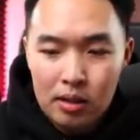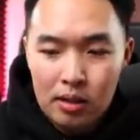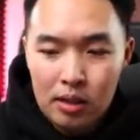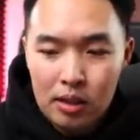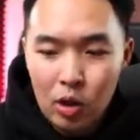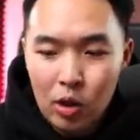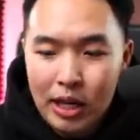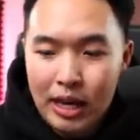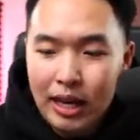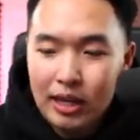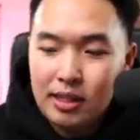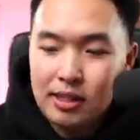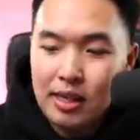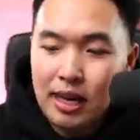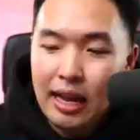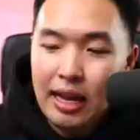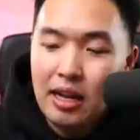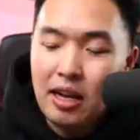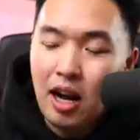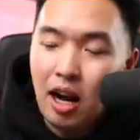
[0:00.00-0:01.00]
to get
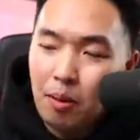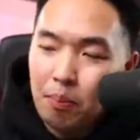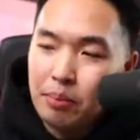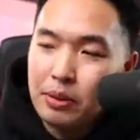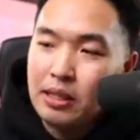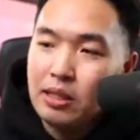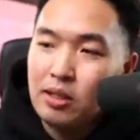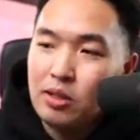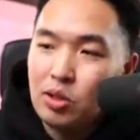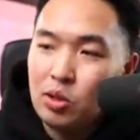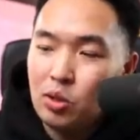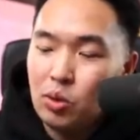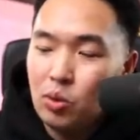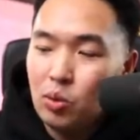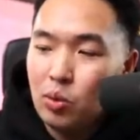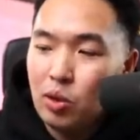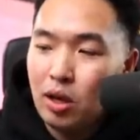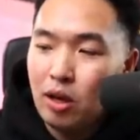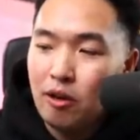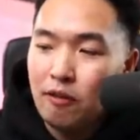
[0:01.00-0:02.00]
a company
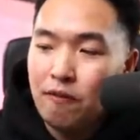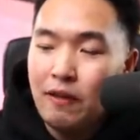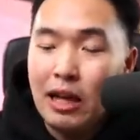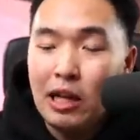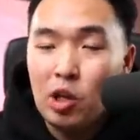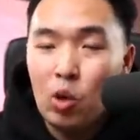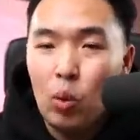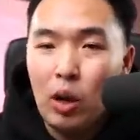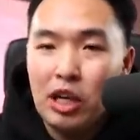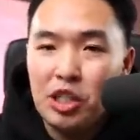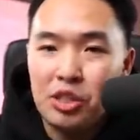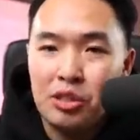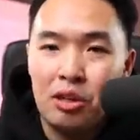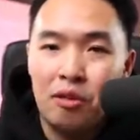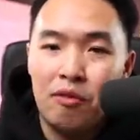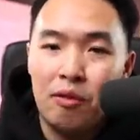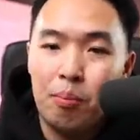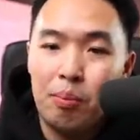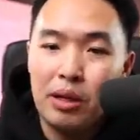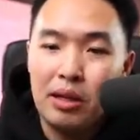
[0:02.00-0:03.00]
to a valuation
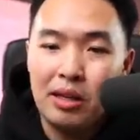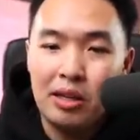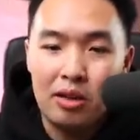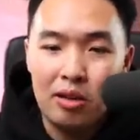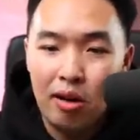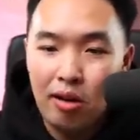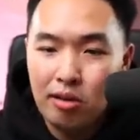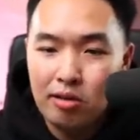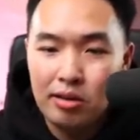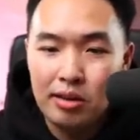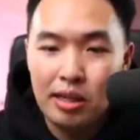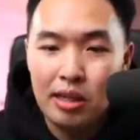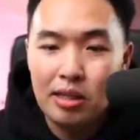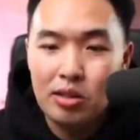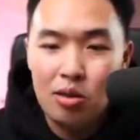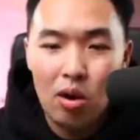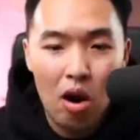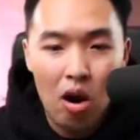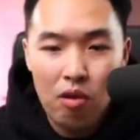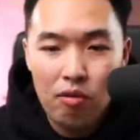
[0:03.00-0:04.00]
of a billion dollars
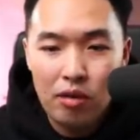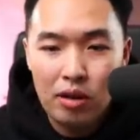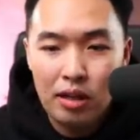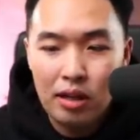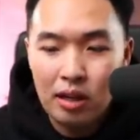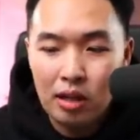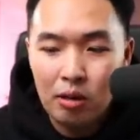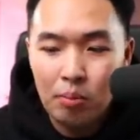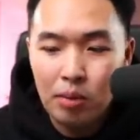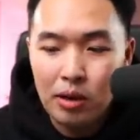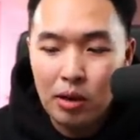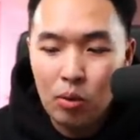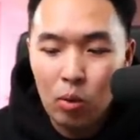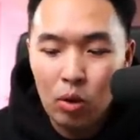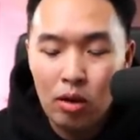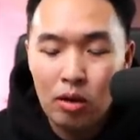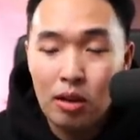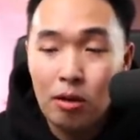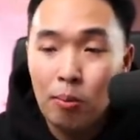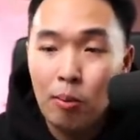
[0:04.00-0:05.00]
is already going to be
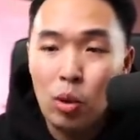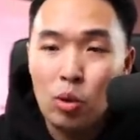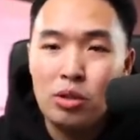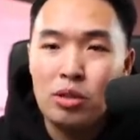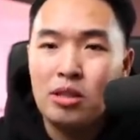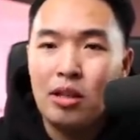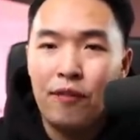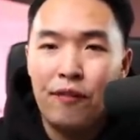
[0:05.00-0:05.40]
one of the most